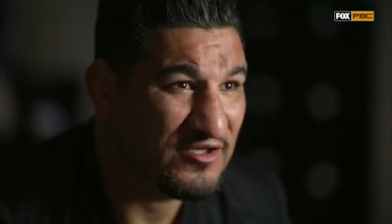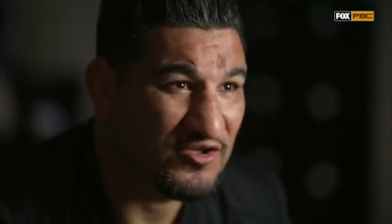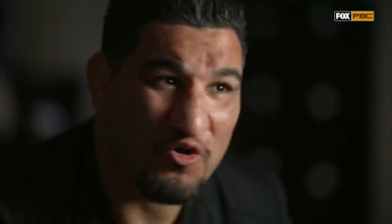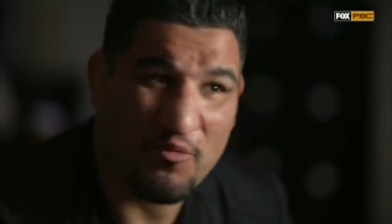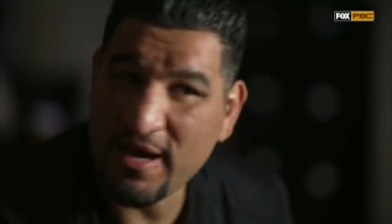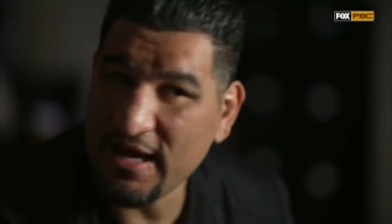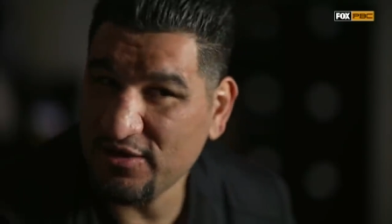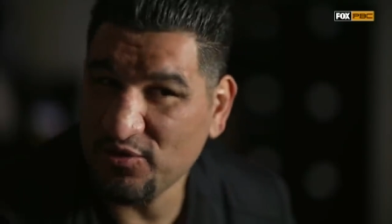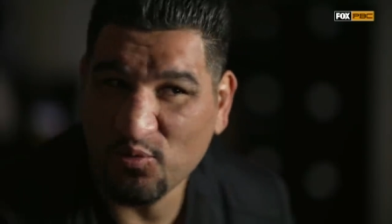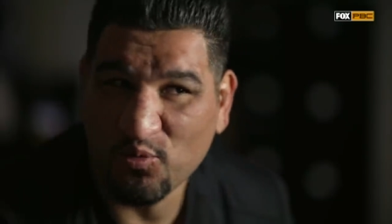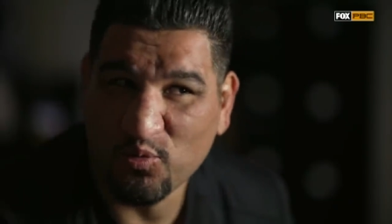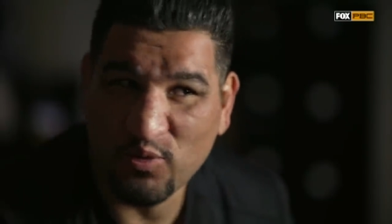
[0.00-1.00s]
No matter
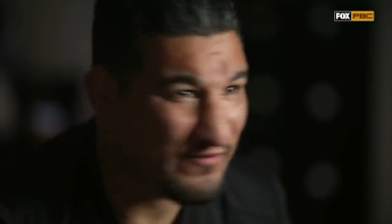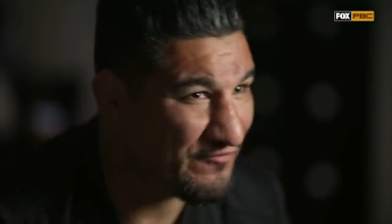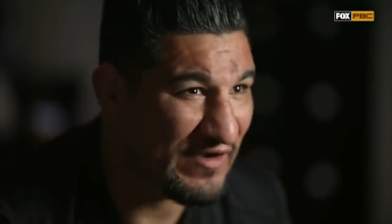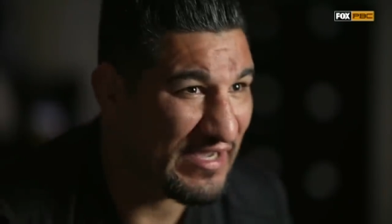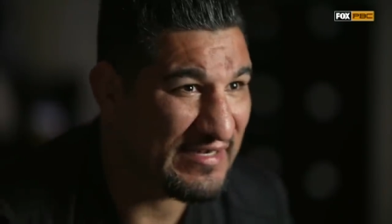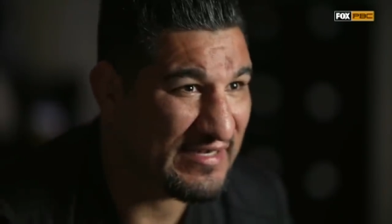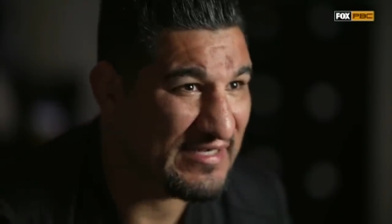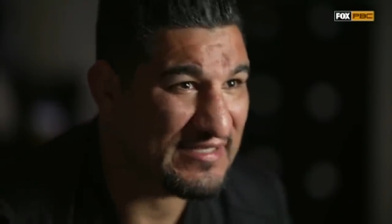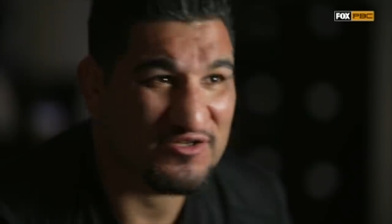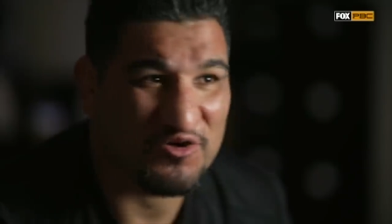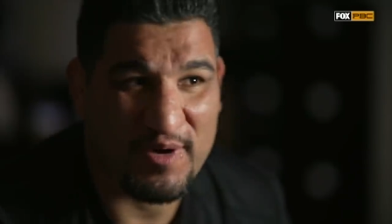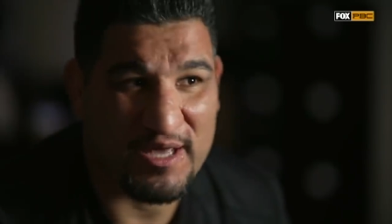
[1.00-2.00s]
what fight it
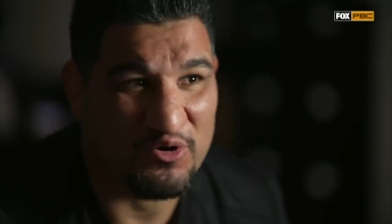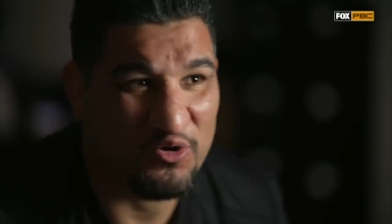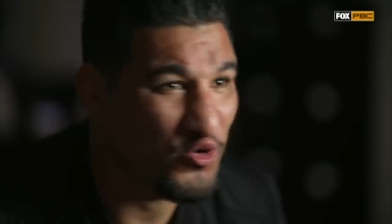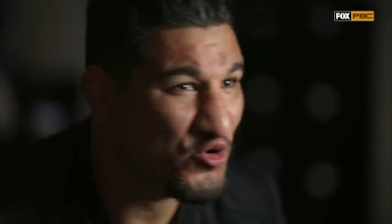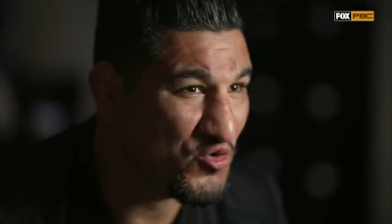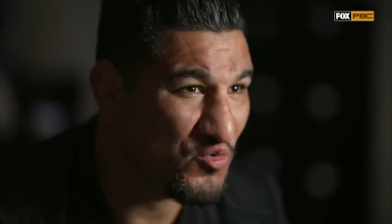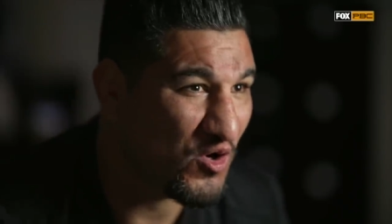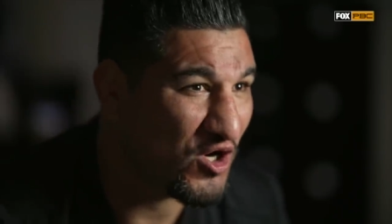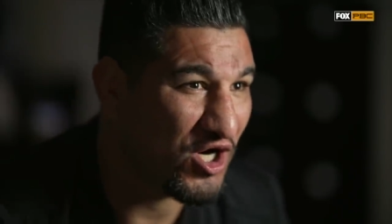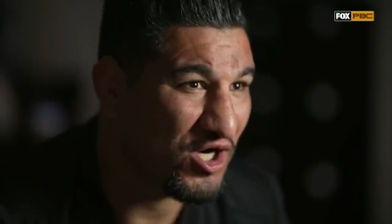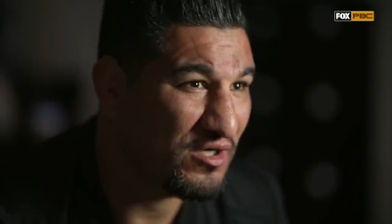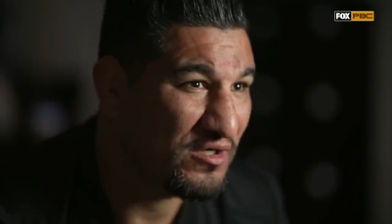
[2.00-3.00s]
is, no matter who you
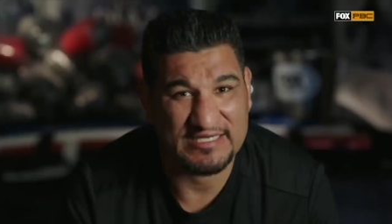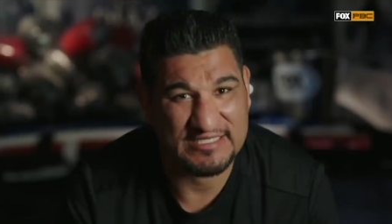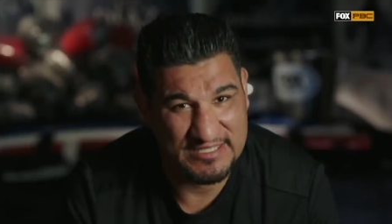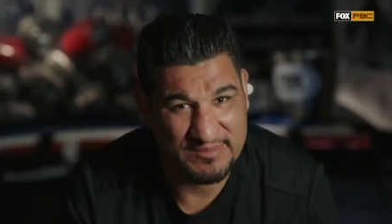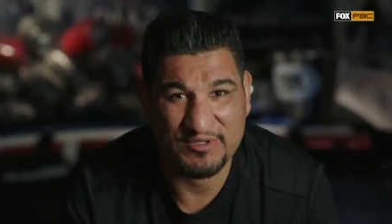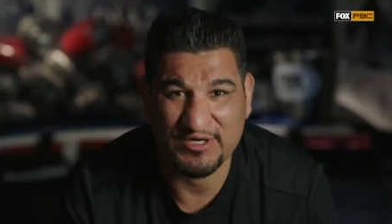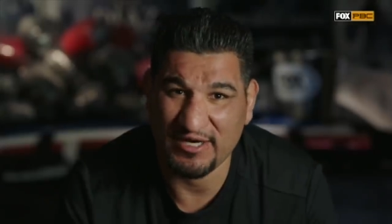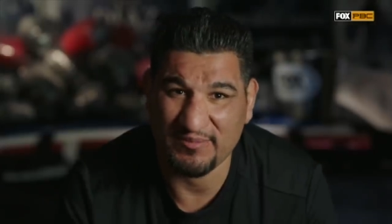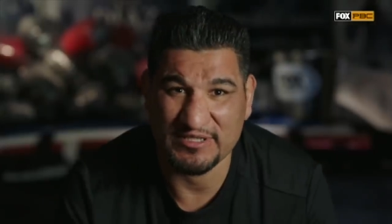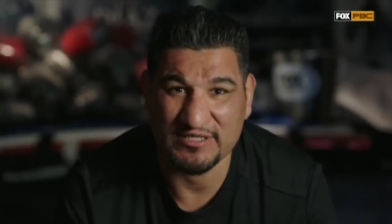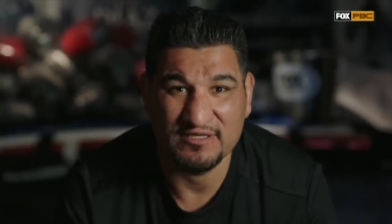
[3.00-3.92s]
are, I keep coming.